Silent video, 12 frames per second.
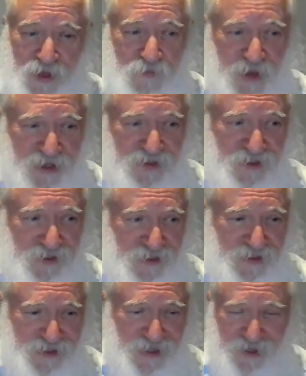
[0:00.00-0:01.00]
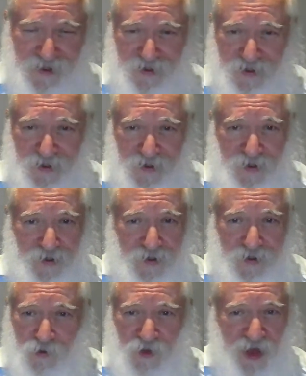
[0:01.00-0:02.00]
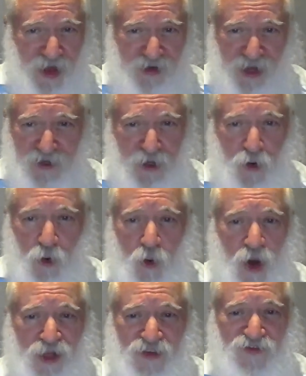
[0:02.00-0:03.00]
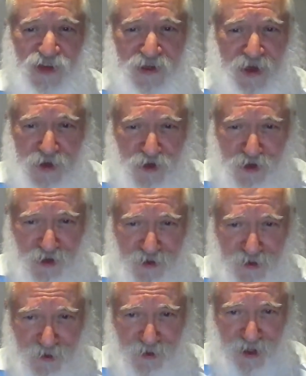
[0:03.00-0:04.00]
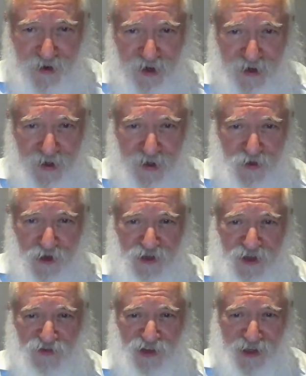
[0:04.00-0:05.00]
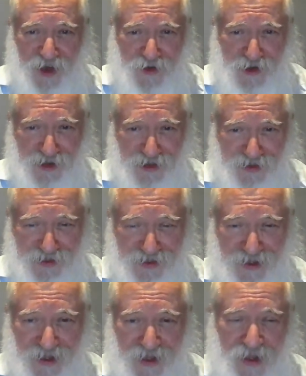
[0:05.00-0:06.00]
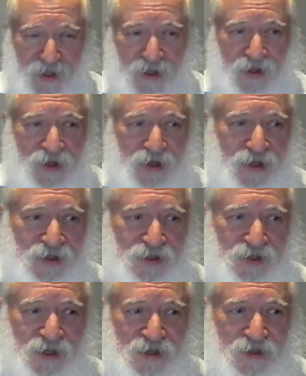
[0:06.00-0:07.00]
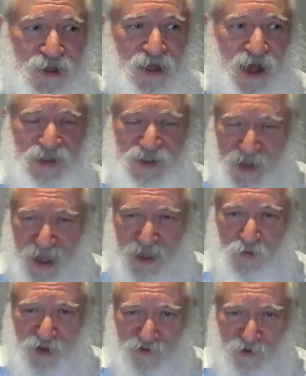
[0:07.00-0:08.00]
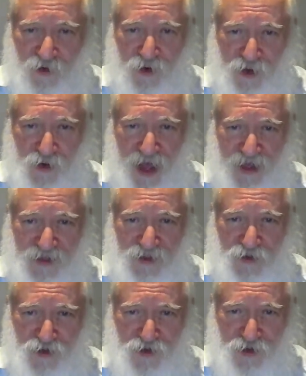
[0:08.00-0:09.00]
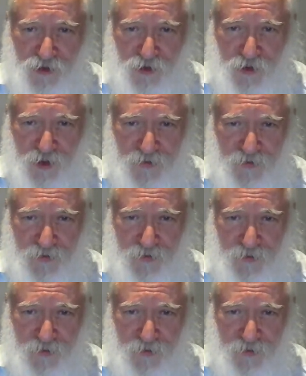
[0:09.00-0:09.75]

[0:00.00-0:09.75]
He basically said, without any qualifications, without any justifications, he said, I stand before you as a Jew.